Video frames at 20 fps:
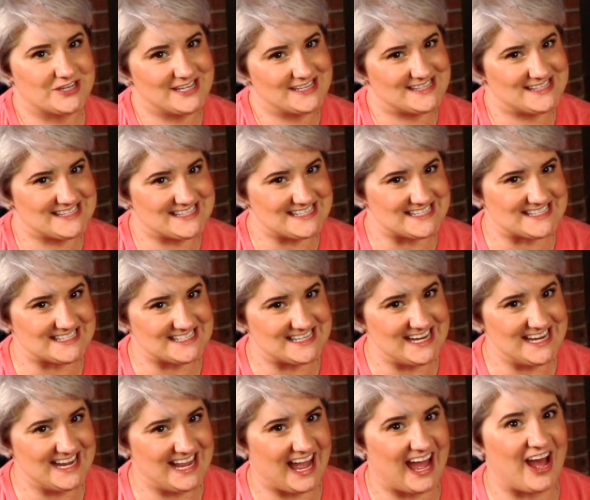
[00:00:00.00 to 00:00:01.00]
gets the
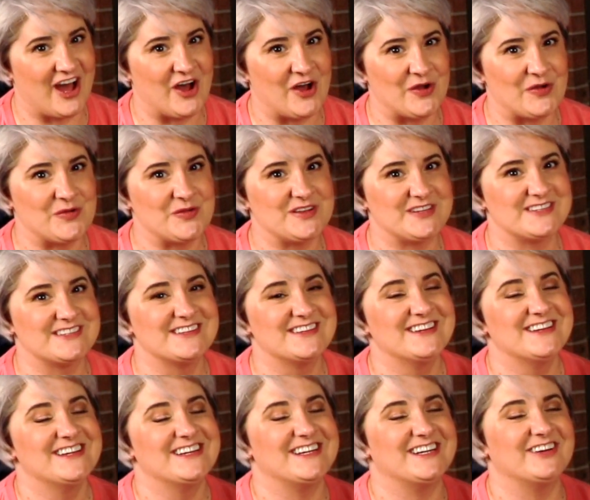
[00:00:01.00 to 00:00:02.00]
stink out
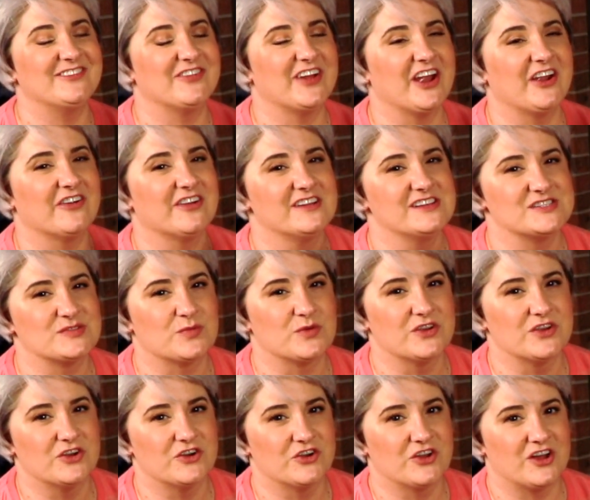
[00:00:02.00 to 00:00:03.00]
of areas where
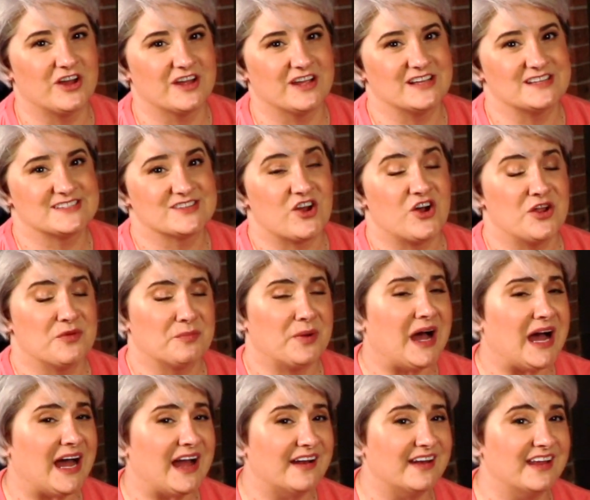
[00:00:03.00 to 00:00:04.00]
your dog has gone
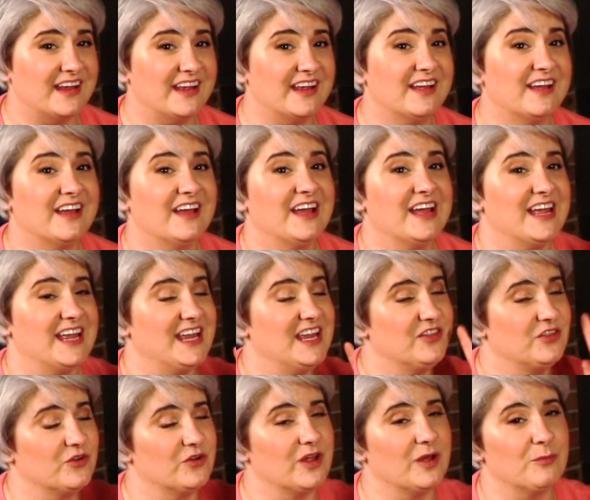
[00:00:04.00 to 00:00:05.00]
potty,
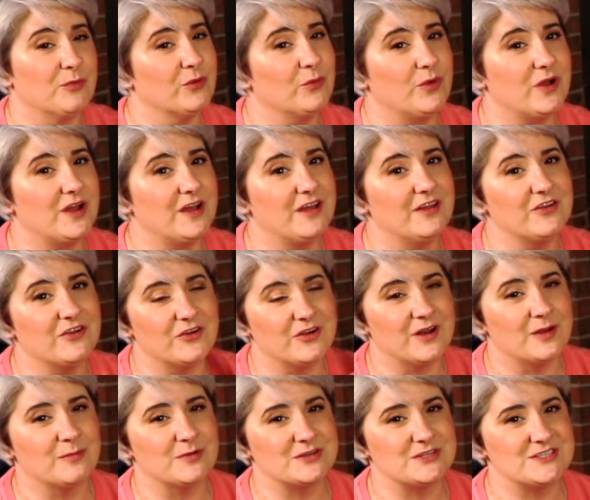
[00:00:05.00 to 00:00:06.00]
either number 1 or
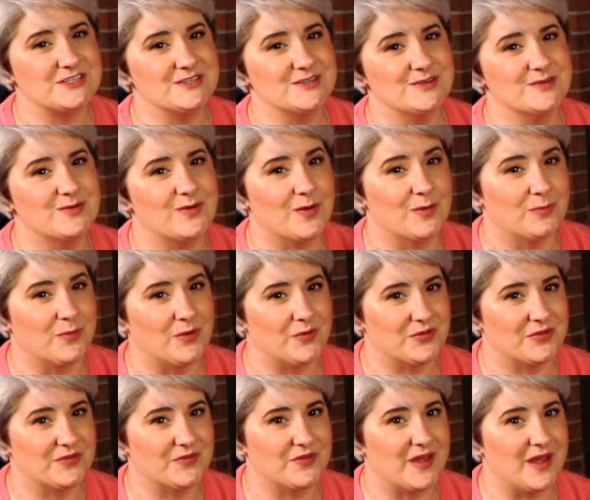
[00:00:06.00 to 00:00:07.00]
number 2 or
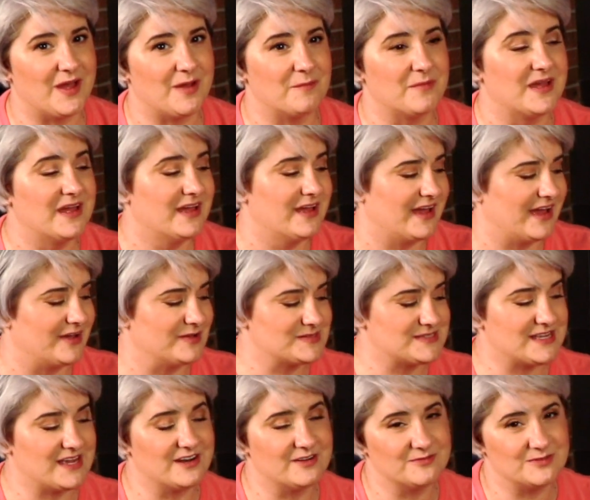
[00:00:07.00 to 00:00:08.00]
both of them,
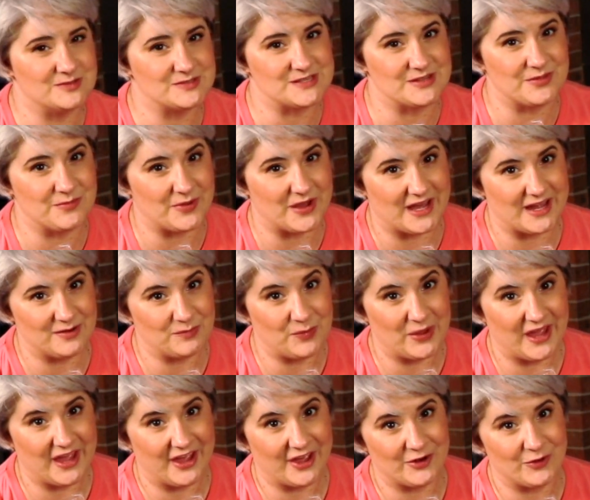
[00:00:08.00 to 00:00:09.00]
outside of using the potty
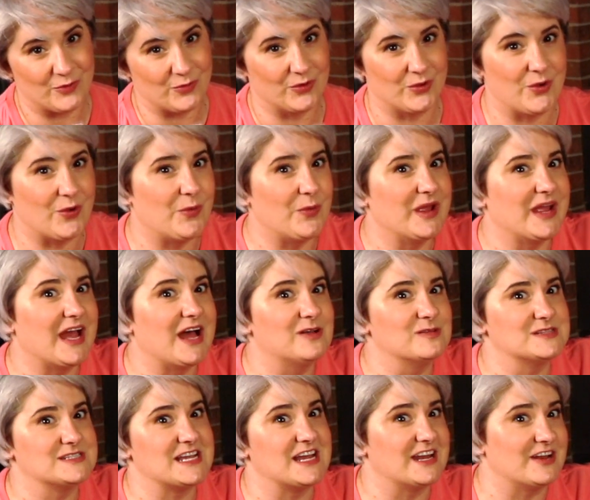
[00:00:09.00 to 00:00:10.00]
pad or going
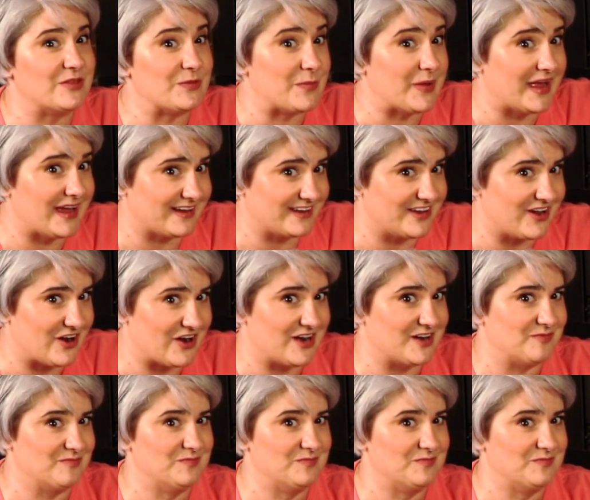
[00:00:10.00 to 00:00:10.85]
outside in the backyard.